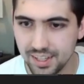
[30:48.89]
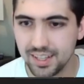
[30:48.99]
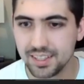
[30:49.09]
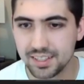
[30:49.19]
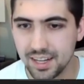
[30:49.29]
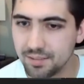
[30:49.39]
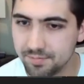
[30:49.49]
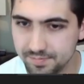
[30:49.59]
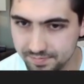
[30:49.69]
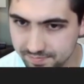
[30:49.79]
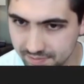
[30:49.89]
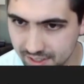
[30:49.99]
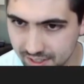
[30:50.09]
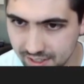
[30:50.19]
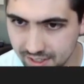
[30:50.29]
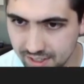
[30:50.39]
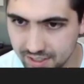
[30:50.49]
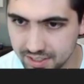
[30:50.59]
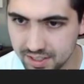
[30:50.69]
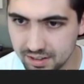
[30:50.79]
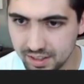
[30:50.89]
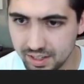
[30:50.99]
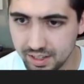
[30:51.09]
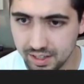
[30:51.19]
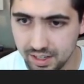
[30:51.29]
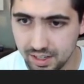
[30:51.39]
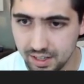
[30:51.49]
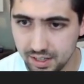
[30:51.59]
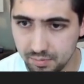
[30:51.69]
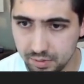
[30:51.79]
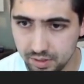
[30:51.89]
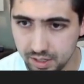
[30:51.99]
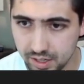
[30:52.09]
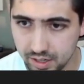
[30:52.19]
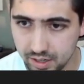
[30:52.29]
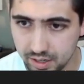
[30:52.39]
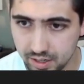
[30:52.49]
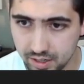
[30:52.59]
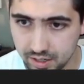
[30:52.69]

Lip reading: At least not right there. Player.